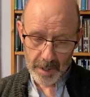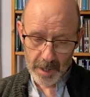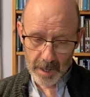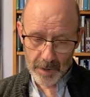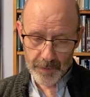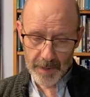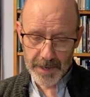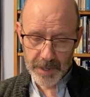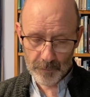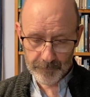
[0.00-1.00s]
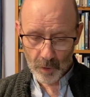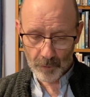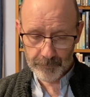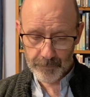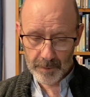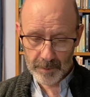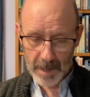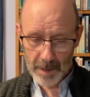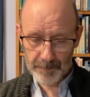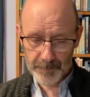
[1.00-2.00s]
uh, the idea of, of
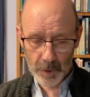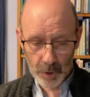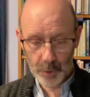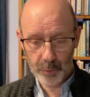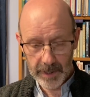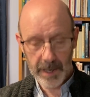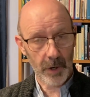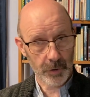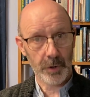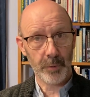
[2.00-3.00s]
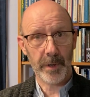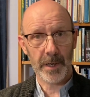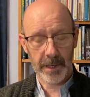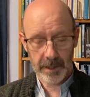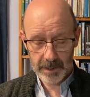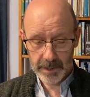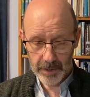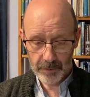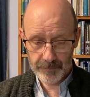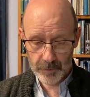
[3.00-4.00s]
um, creation, really,
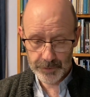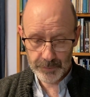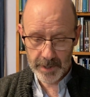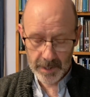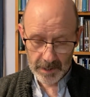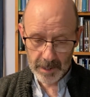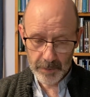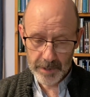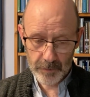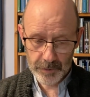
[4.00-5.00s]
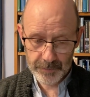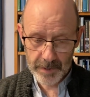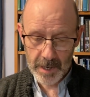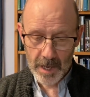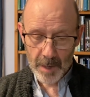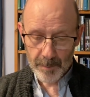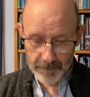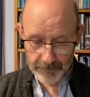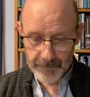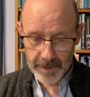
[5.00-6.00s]
here in verse 3. Let me read verse 3. By
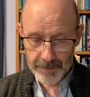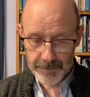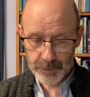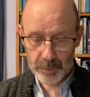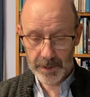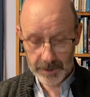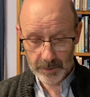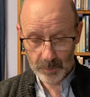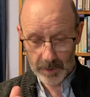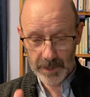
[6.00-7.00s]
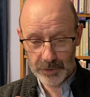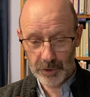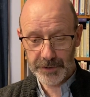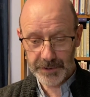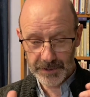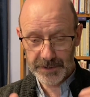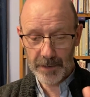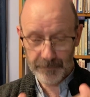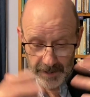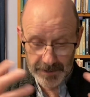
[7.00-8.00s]
faith, so he, he's just
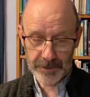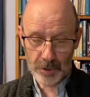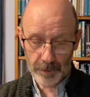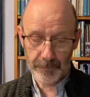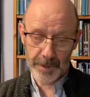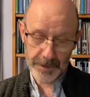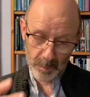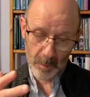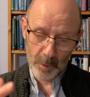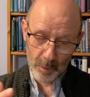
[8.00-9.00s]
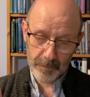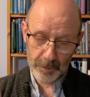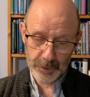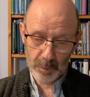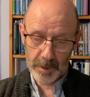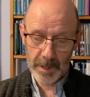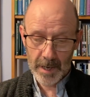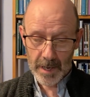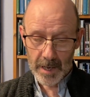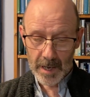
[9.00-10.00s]
said faith is confidence in what we hope for and so on.
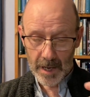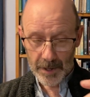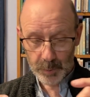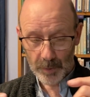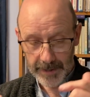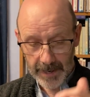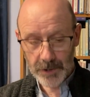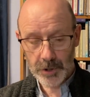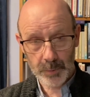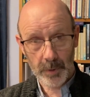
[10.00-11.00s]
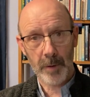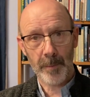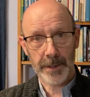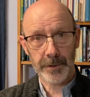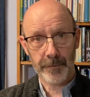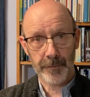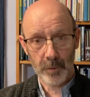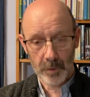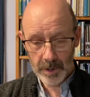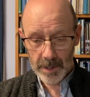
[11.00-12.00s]
Uh, it's what the ancients were commended
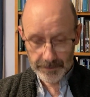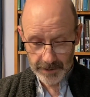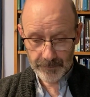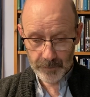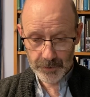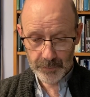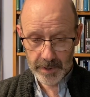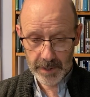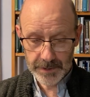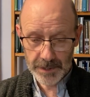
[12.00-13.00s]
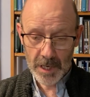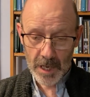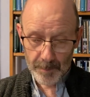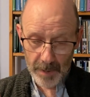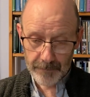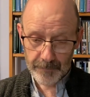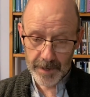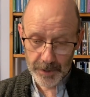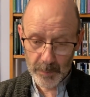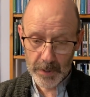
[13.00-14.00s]
for. And then verse 3 he says, By
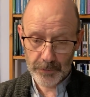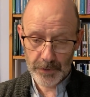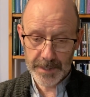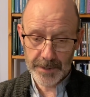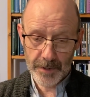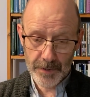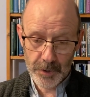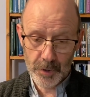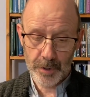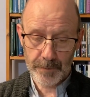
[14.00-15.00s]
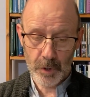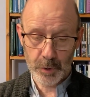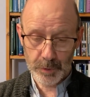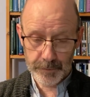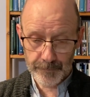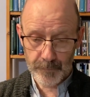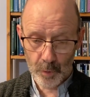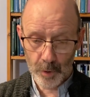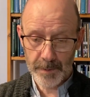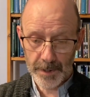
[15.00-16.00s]
faith we understand that the universe was
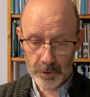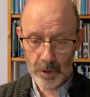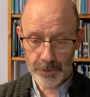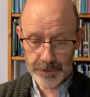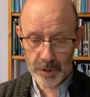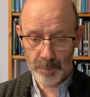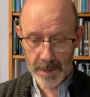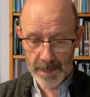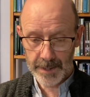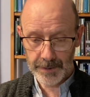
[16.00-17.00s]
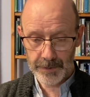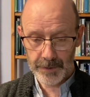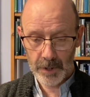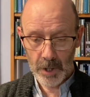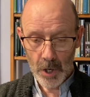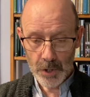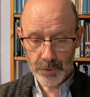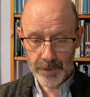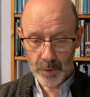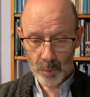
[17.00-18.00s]
formed at God's command, so
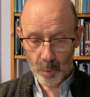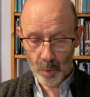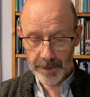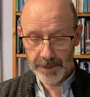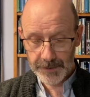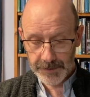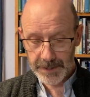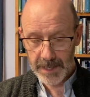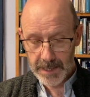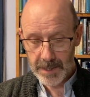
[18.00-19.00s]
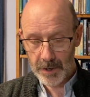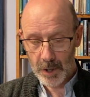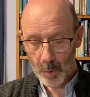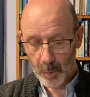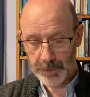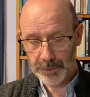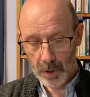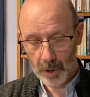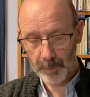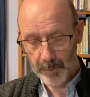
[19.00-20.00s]
that what is seen was
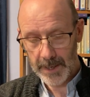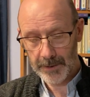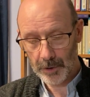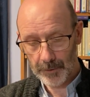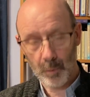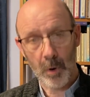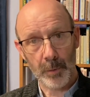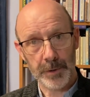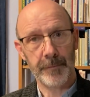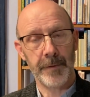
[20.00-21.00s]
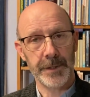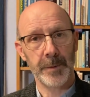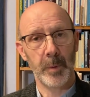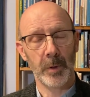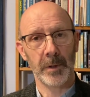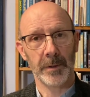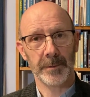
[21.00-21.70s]
not made out of what was visible.